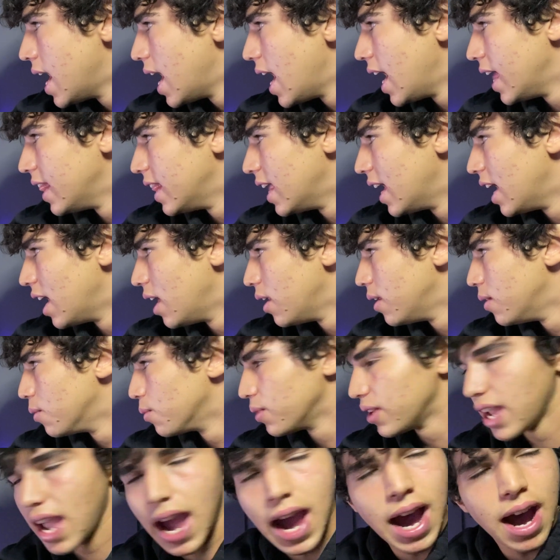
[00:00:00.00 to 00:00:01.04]
And then
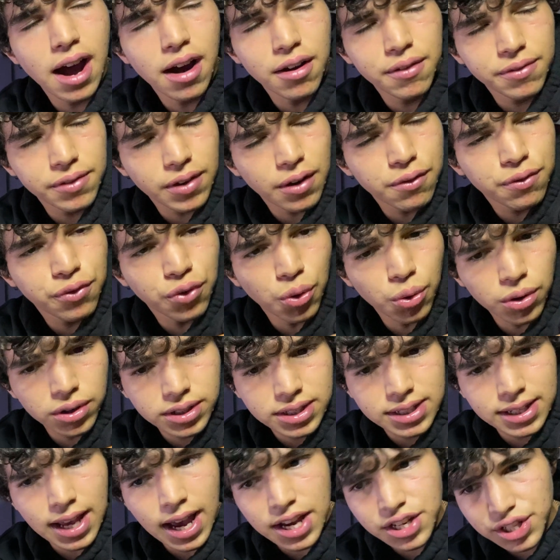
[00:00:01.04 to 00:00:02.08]
we have
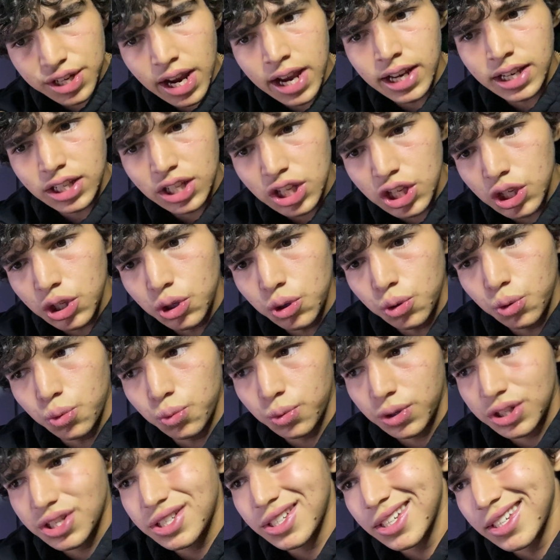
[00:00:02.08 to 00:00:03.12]
/NQ,
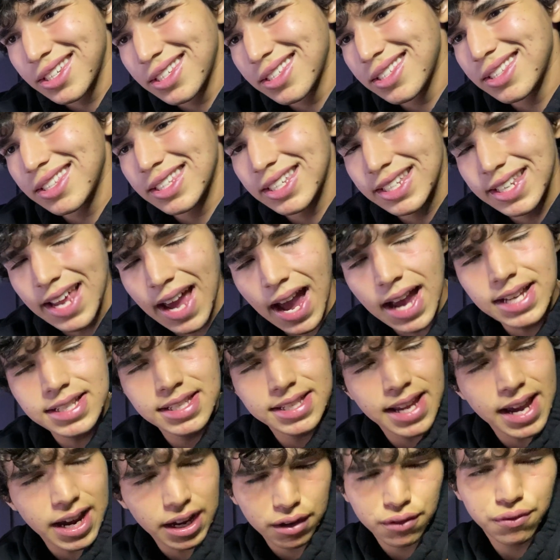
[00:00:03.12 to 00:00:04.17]
which is the
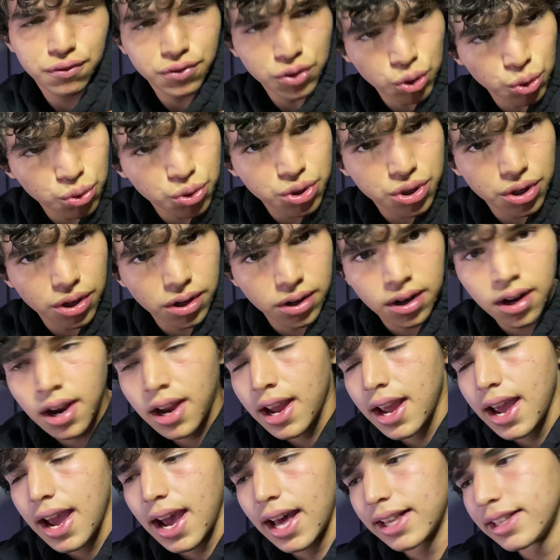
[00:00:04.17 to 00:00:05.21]
NASDAQ future,
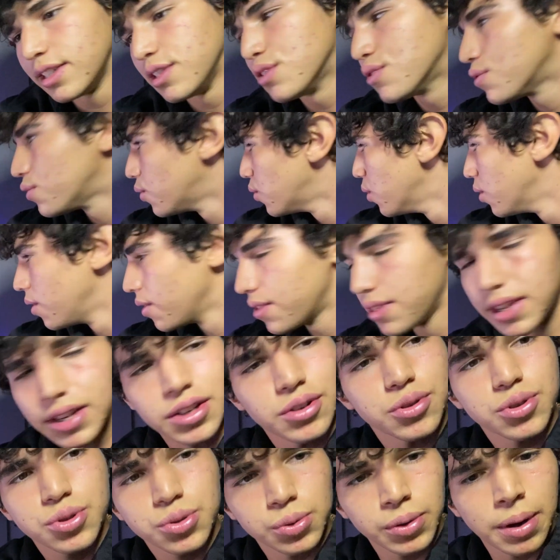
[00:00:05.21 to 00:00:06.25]
at least for
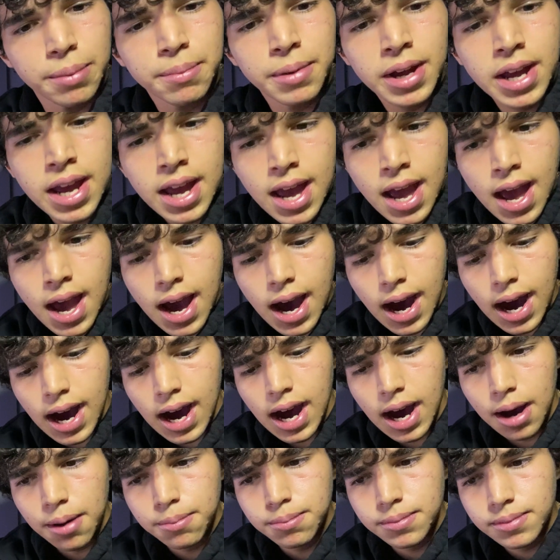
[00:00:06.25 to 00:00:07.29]
Thinkorswim.
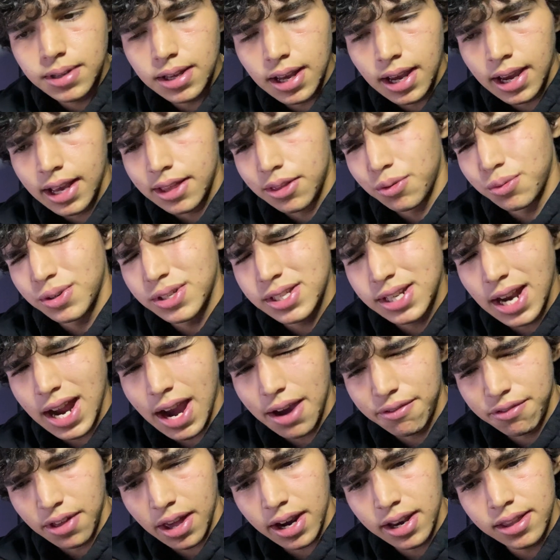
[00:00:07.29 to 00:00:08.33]
And the reason I
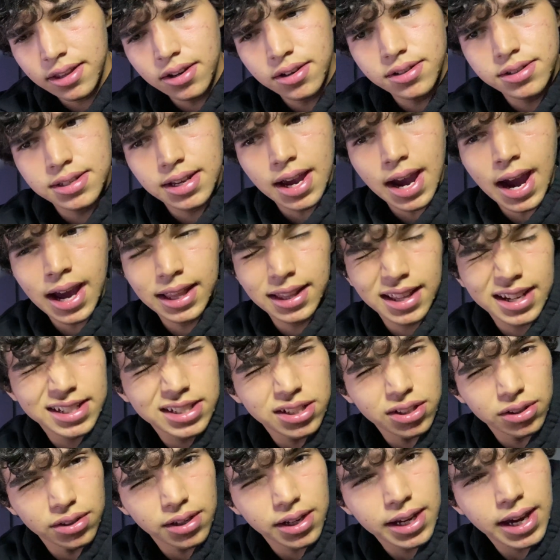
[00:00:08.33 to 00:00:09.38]
have that in there is that I like
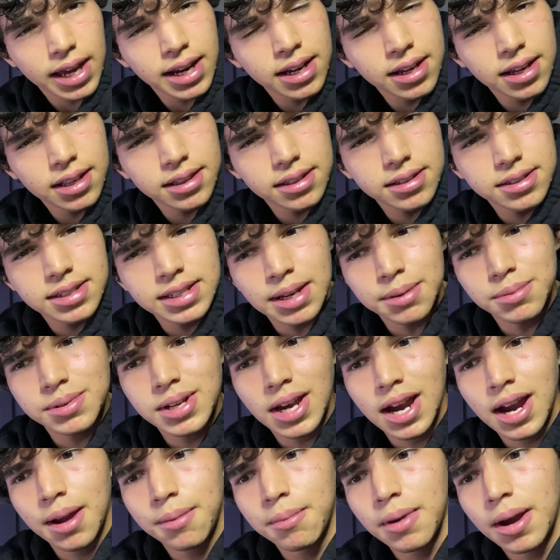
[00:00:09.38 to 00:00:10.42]
to look at it at the same
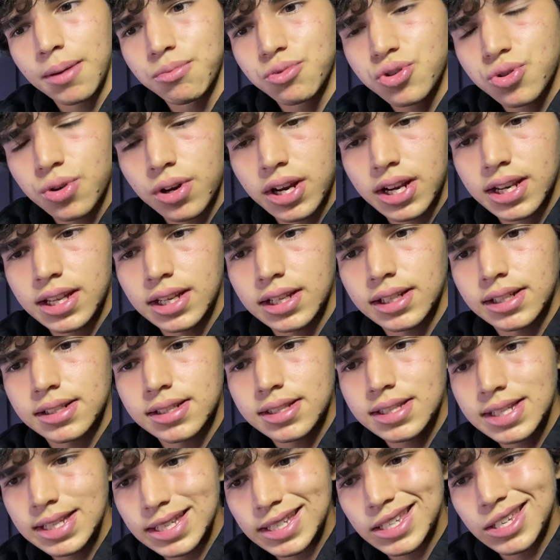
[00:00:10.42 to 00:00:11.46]
time I'm trading
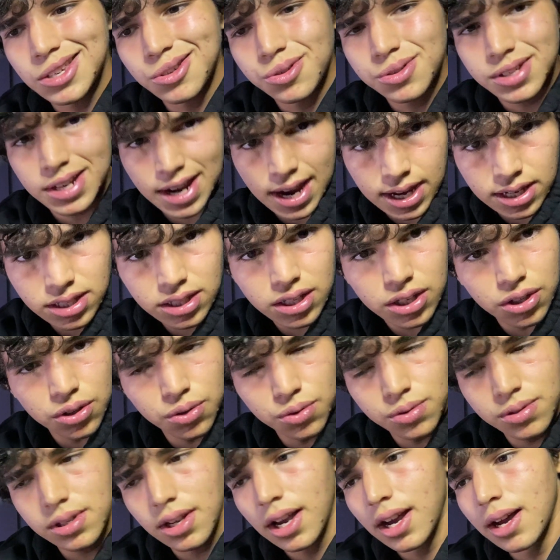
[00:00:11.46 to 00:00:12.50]
TQs and
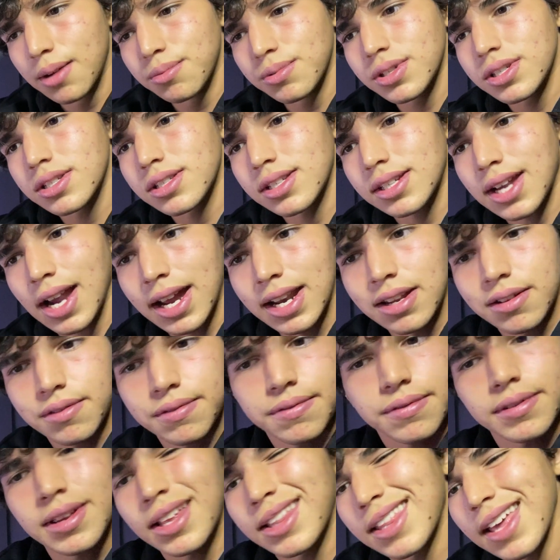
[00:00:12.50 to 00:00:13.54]
SQs, just to kind
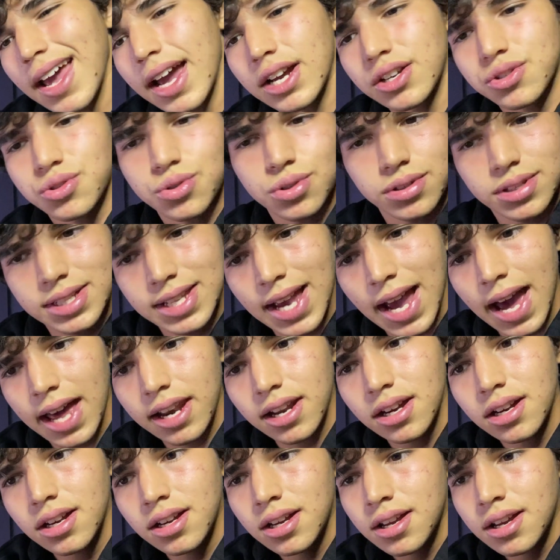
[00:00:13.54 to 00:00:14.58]
of get the extra data.